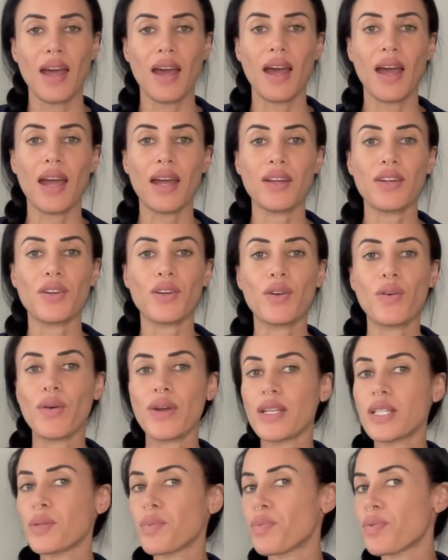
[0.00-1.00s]
and you're
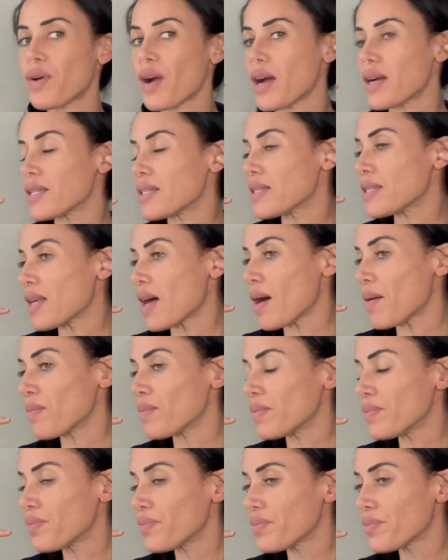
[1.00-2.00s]
going to press
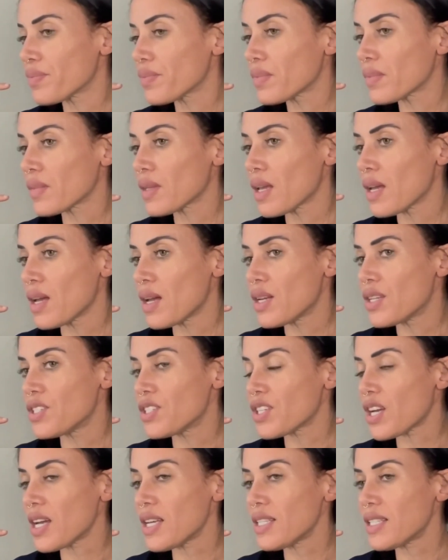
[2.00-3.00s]
them
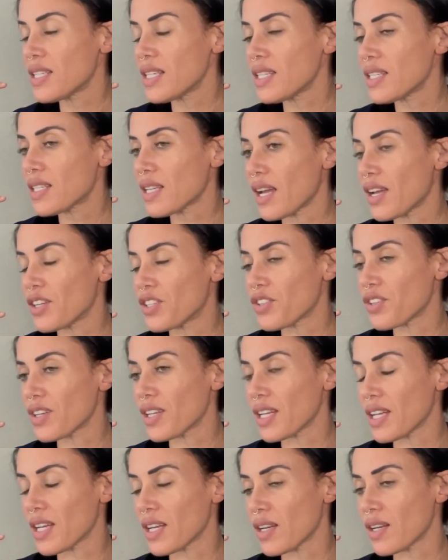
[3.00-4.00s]
just inside your
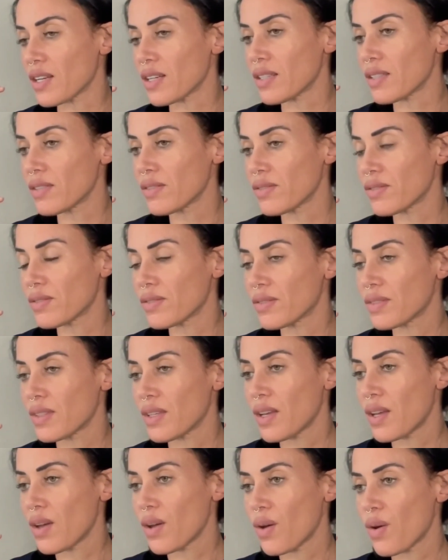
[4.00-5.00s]
ear
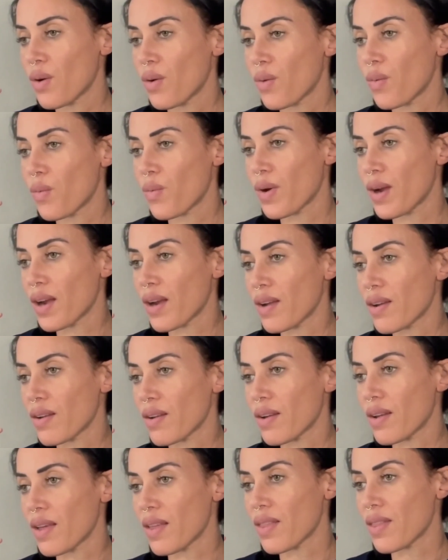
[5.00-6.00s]

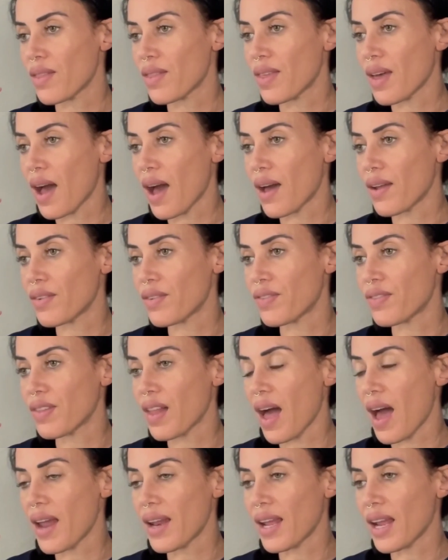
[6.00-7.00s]
where that
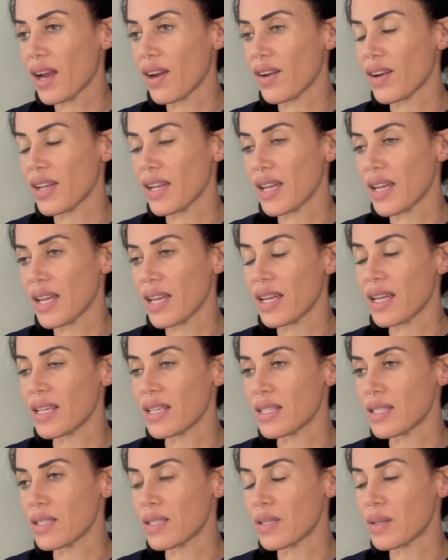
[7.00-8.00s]
flat area
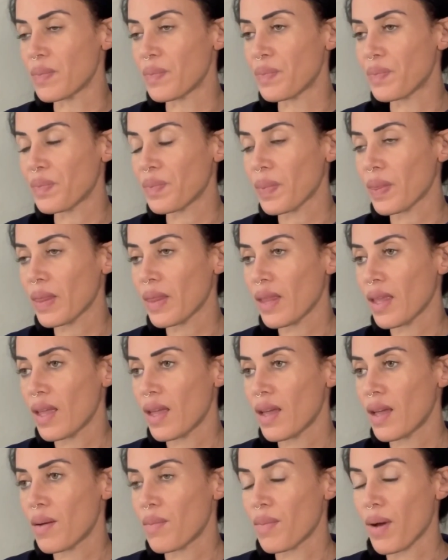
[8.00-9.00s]
is
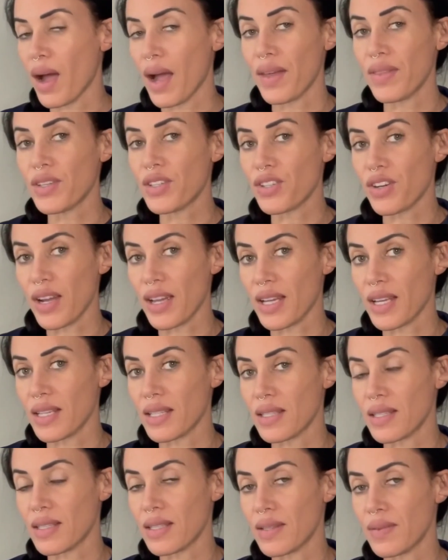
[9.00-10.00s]
behind the
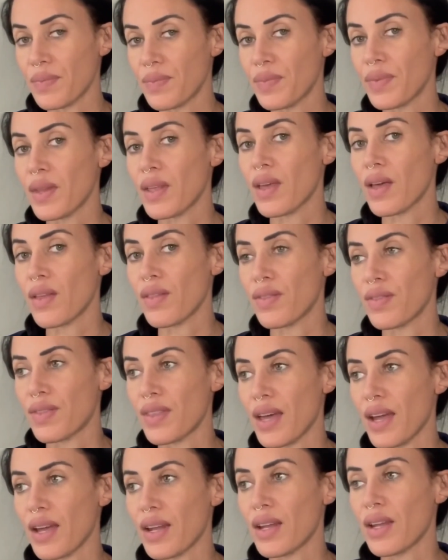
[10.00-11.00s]
tragus
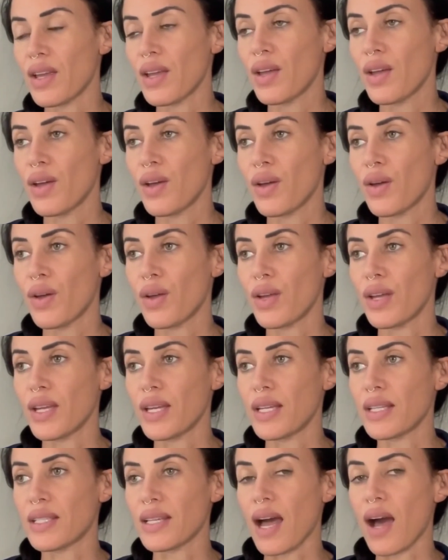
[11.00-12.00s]
that
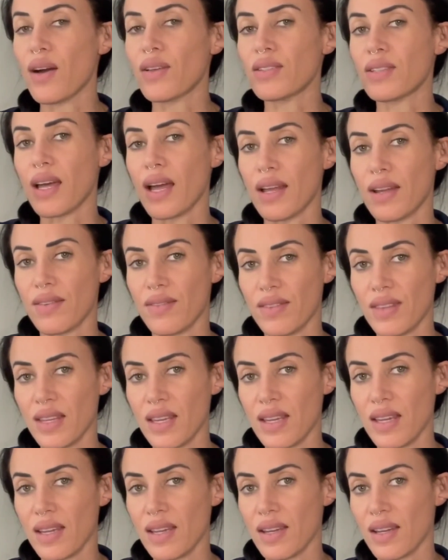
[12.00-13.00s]
is outside of
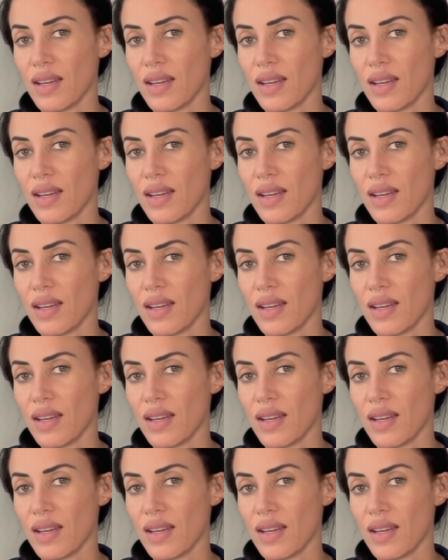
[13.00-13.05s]
the